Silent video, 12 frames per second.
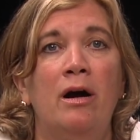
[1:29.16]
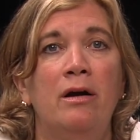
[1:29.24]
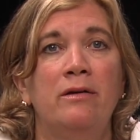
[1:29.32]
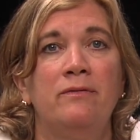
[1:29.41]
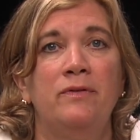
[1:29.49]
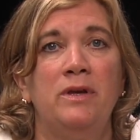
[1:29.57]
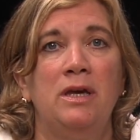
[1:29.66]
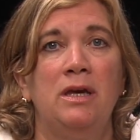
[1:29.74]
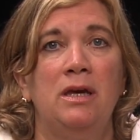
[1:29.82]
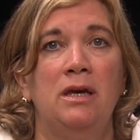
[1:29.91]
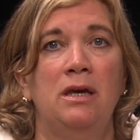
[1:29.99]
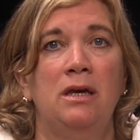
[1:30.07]
of
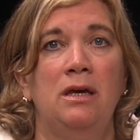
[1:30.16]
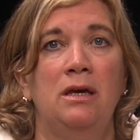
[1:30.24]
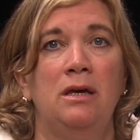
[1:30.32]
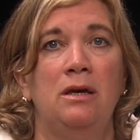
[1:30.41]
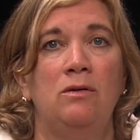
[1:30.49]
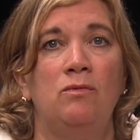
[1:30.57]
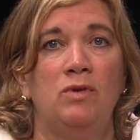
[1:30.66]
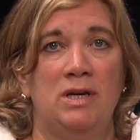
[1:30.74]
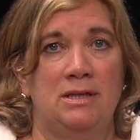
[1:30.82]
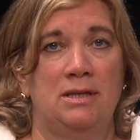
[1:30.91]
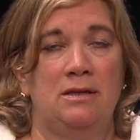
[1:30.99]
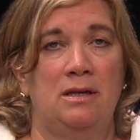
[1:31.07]
the
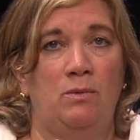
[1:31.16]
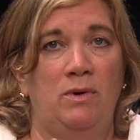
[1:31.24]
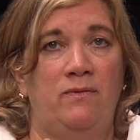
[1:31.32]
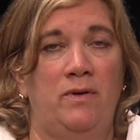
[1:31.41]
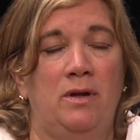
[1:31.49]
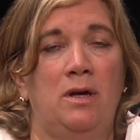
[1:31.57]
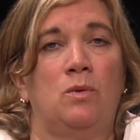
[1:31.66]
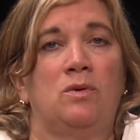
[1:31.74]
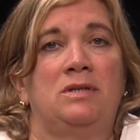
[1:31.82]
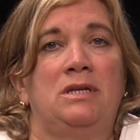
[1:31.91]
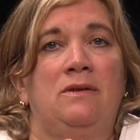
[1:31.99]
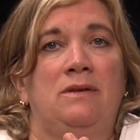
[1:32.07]
reason that we feel like we're
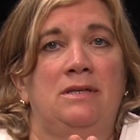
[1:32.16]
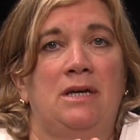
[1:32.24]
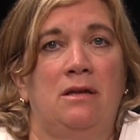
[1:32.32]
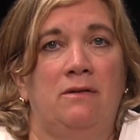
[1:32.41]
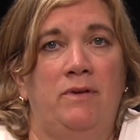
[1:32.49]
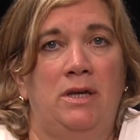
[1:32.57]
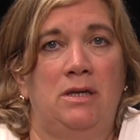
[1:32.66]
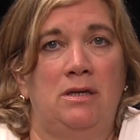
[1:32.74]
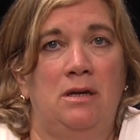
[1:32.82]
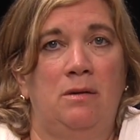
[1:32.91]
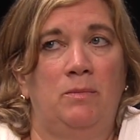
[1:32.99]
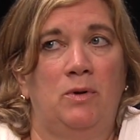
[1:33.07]
seeing these elevated
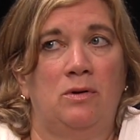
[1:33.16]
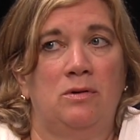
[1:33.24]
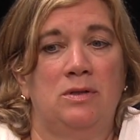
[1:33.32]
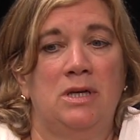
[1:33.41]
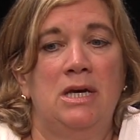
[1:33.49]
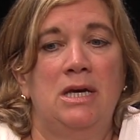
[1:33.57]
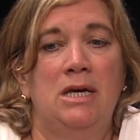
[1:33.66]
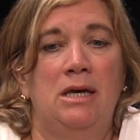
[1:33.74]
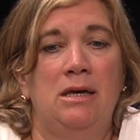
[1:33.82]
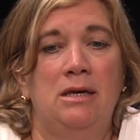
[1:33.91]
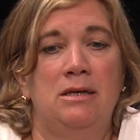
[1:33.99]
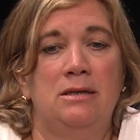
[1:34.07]
numbers
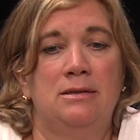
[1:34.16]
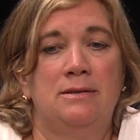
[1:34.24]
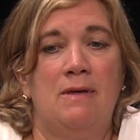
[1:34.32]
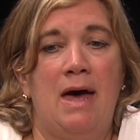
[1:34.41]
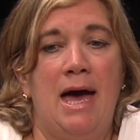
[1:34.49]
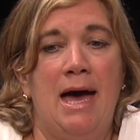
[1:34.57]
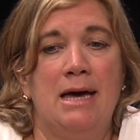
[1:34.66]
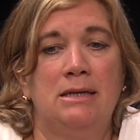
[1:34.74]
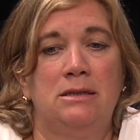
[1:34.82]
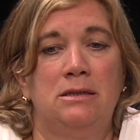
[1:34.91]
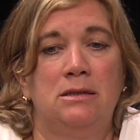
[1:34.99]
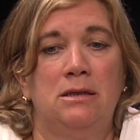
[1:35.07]
is
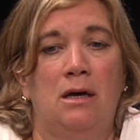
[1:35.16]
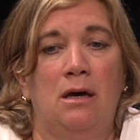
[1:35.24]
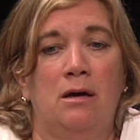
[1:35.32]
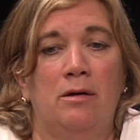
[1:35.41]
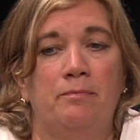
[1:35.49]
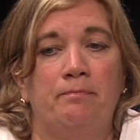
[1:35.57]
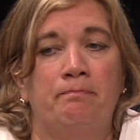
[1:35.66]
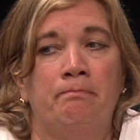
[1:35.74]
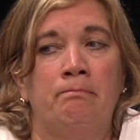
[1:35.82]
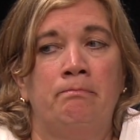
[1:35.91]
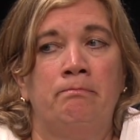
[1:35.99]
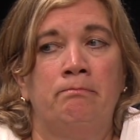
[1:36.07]
that and
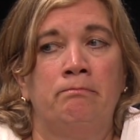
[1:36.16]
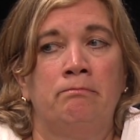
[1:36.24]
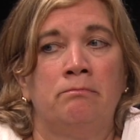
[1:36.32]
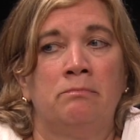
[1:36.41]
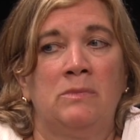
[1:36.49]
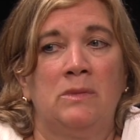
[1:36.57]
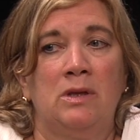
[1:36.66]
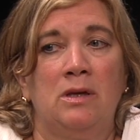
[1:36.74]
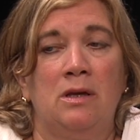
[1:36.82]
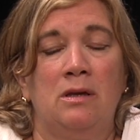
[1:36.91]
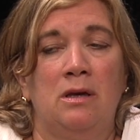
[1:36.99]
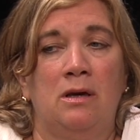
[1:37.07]

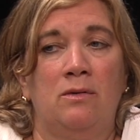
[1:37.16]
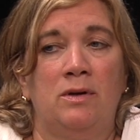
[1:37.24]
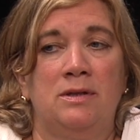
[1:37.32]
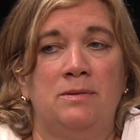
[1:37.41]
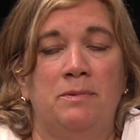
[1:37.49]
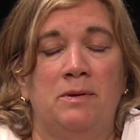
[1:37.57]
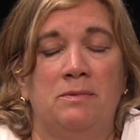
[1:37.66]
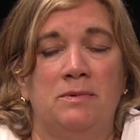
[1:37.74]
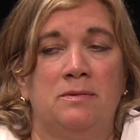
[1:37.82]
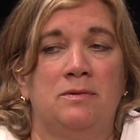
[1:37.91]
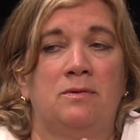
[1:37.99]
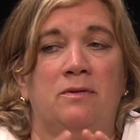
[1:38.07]
it
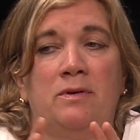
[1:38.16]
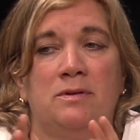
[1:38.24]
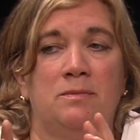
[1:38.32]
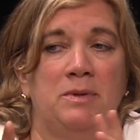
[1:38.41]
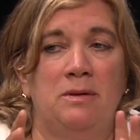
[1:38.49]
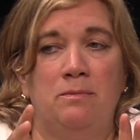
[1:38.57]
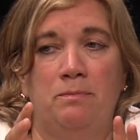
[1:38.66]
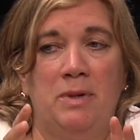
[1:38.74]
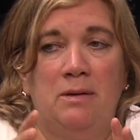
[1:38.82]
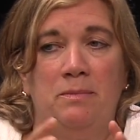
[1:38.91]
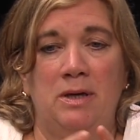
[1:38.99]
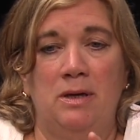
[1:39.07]
was sort of
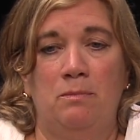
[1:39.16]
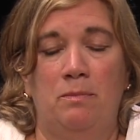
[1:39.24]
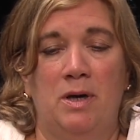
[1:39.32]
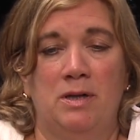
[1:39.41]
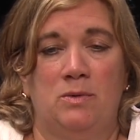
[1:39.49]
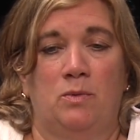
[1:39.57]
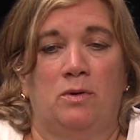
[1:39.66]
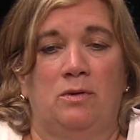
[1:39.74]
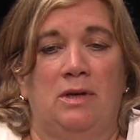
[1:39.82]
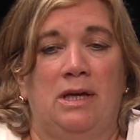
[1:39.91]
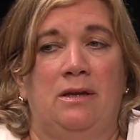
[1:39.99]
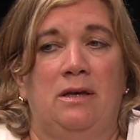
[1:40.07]
been a big
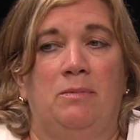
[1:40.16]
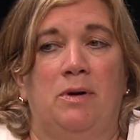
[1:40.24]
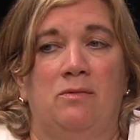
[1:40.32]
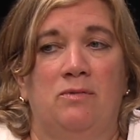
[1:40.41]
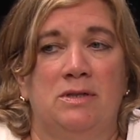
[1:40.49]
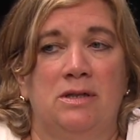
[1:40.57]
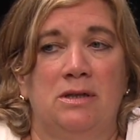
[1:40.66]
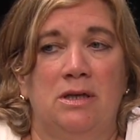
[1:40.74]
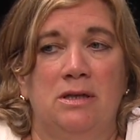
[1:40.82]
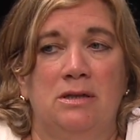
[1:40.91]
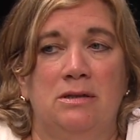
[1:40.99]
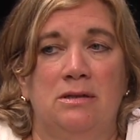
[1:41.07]
buzzword lately, but
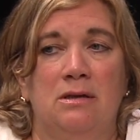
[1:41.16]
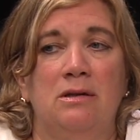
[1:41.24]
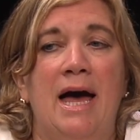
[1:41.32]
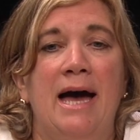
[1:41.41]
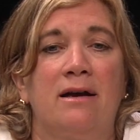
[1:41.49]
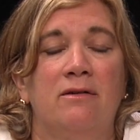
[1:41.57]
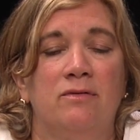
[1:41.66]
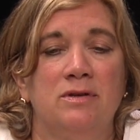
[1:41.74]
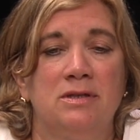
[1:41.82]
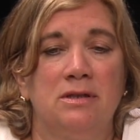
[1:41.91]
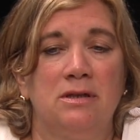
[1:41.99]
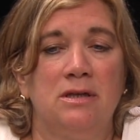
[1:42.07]
resilience, the lack of
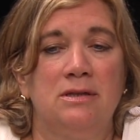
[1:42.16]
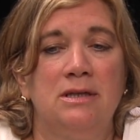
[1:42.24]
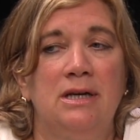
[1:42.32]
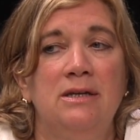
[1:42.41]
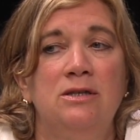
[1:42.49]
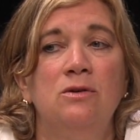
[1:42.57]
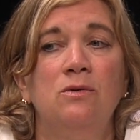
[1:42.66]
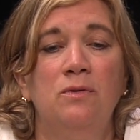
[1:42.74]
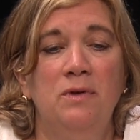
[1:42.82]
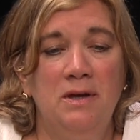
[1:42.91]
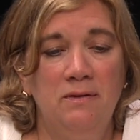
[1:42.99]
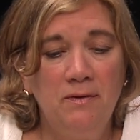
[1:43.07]
resilience. And I do
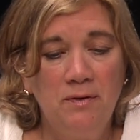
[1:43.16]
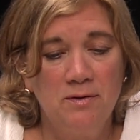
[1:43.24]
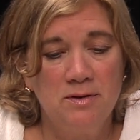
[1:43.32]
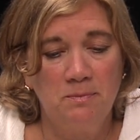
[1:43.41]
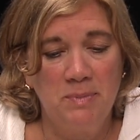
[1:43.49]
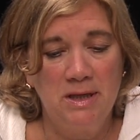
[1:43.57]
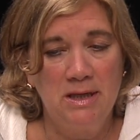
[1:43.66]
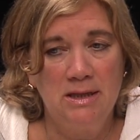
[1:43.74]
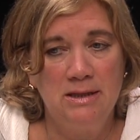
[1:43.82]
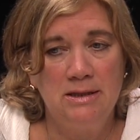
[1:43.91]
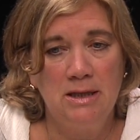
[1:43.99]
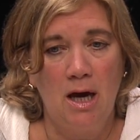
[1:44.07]
think that there's a
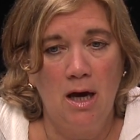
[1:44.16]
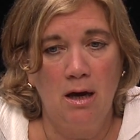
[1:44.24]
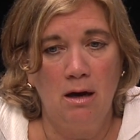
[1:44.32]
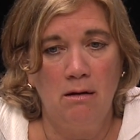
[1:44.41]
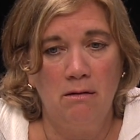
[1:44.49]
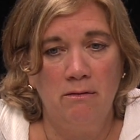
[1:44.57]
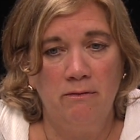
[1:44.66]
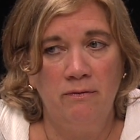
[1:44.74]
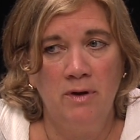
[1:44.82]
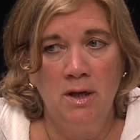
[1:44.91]
piece of